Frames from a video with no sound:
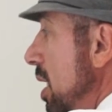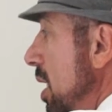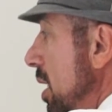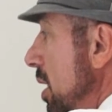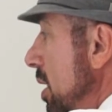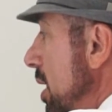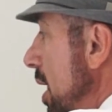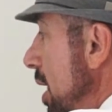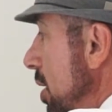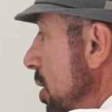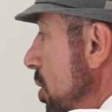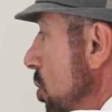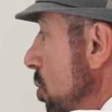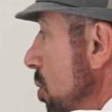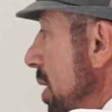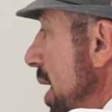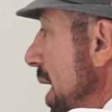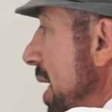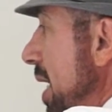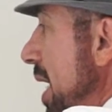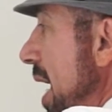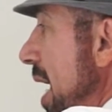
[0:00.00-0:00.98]
then you
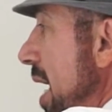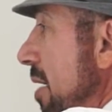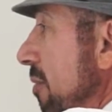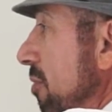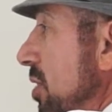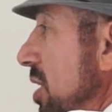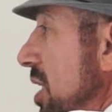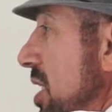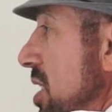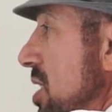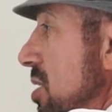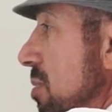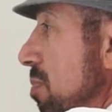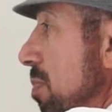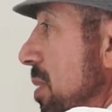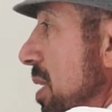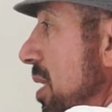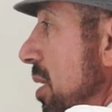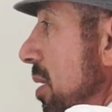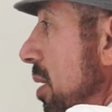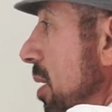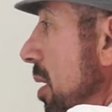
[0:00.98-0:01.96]
can have these
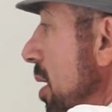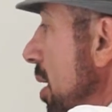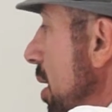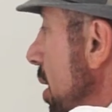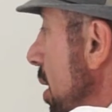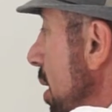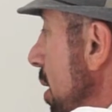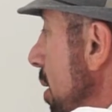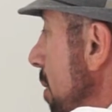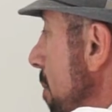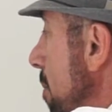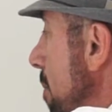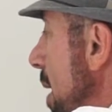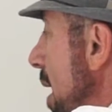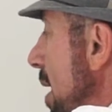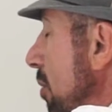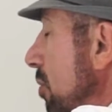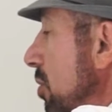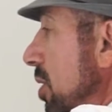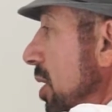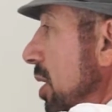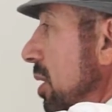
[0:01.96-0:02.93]
be
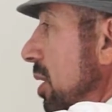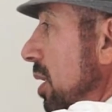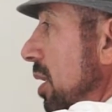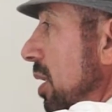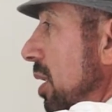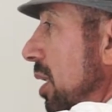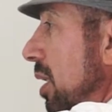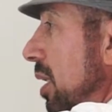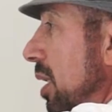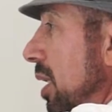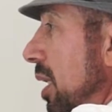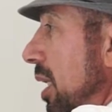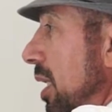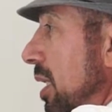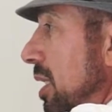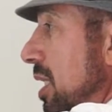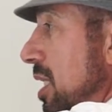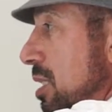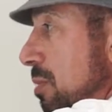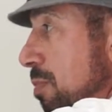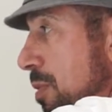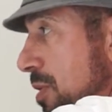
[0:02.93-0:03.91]
mounted in
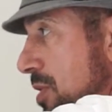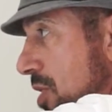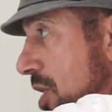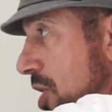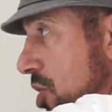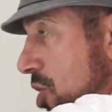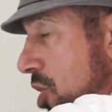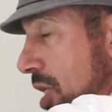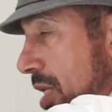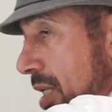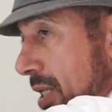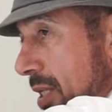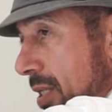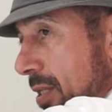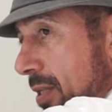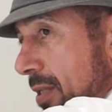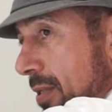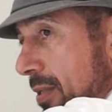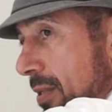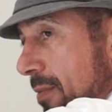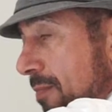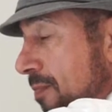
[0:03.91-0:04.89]
this position.
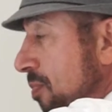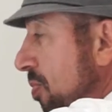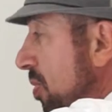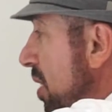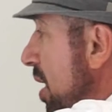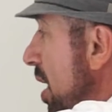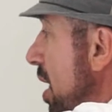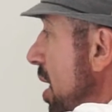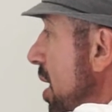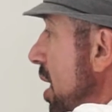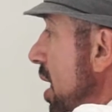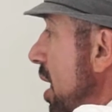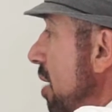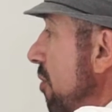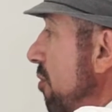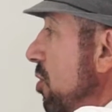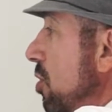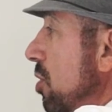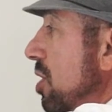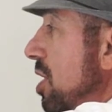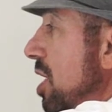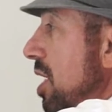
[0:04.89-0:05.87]
If
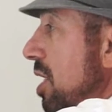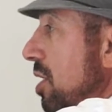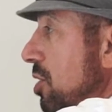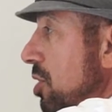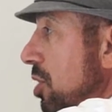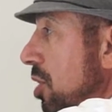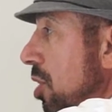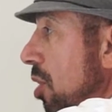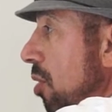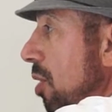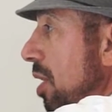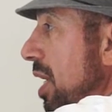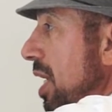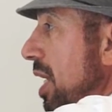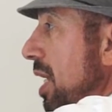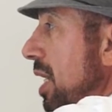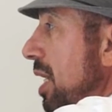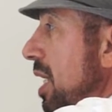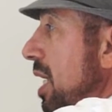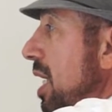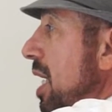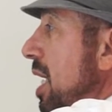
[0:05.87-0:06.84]
you care to go
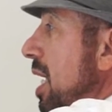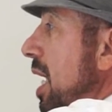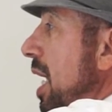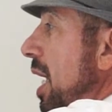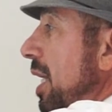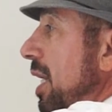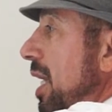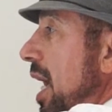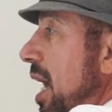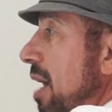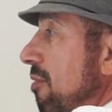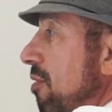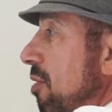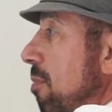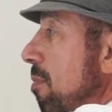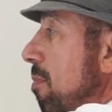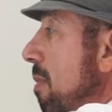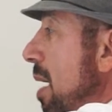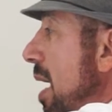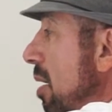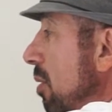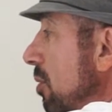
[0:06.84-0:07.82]
ahead and have
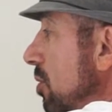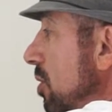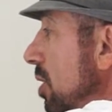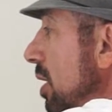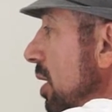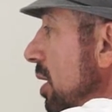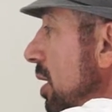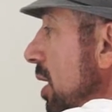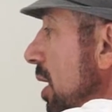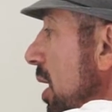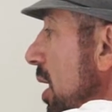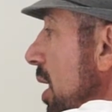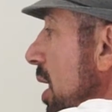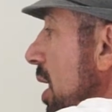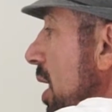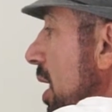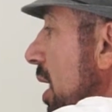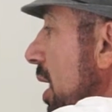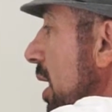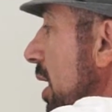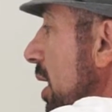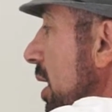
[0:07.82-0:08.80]
them mounted
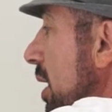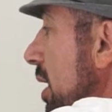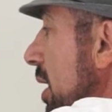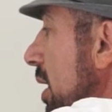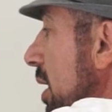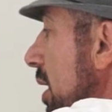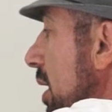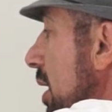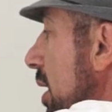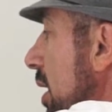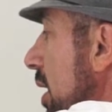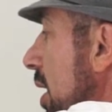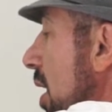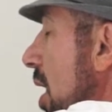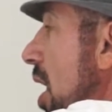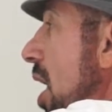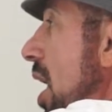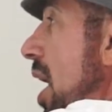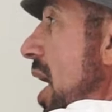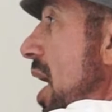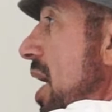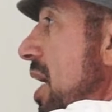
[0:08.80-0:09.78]
in a
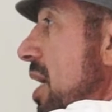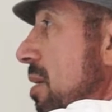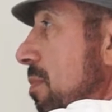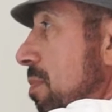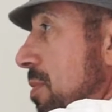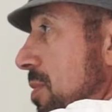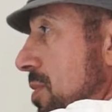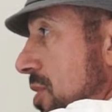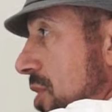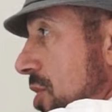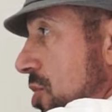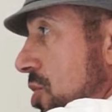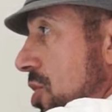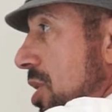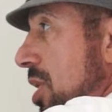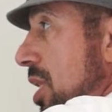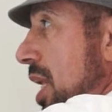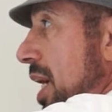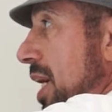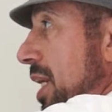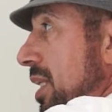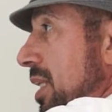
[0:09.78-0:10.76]
higher
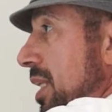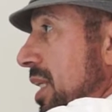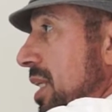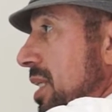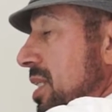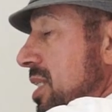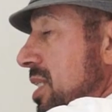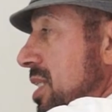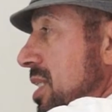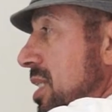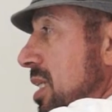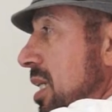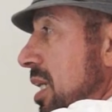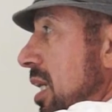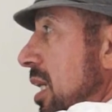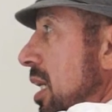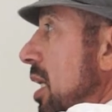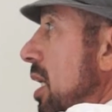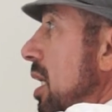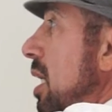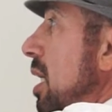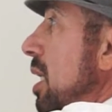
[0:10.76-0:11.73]
position like this,
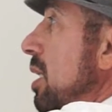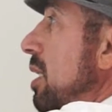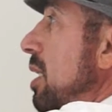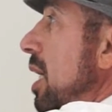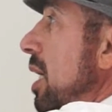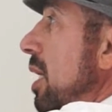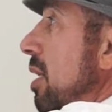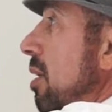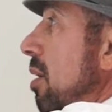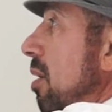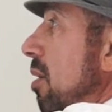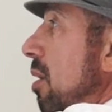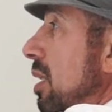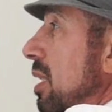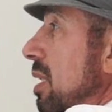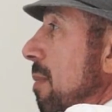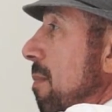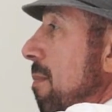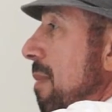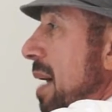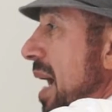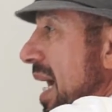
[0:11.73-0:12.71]
then the
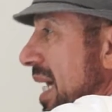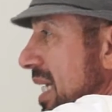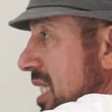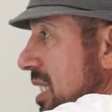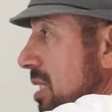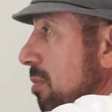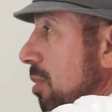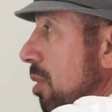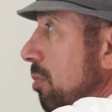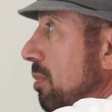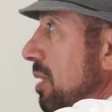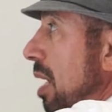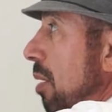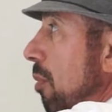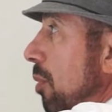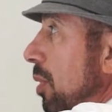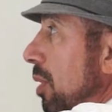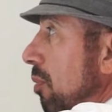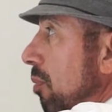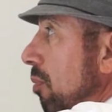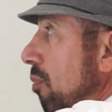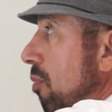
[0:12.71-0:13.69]
maximum that
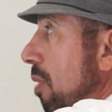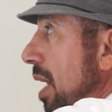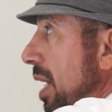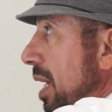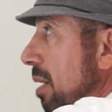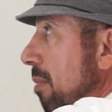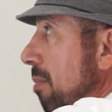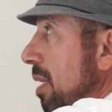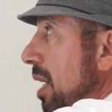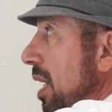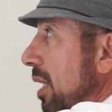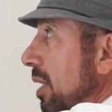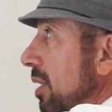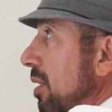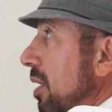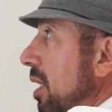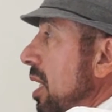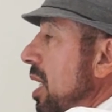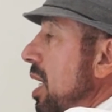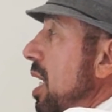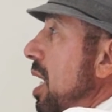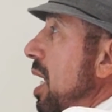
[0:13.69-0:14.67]
we recommend
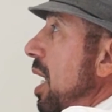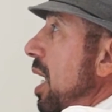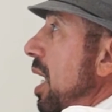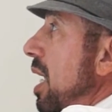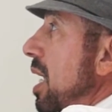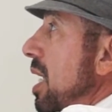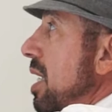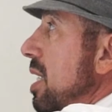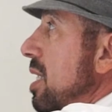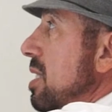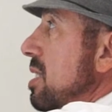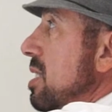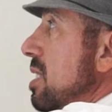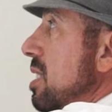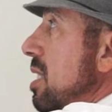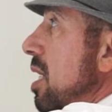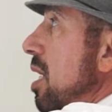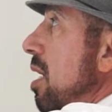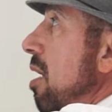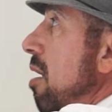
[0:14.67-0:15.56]
is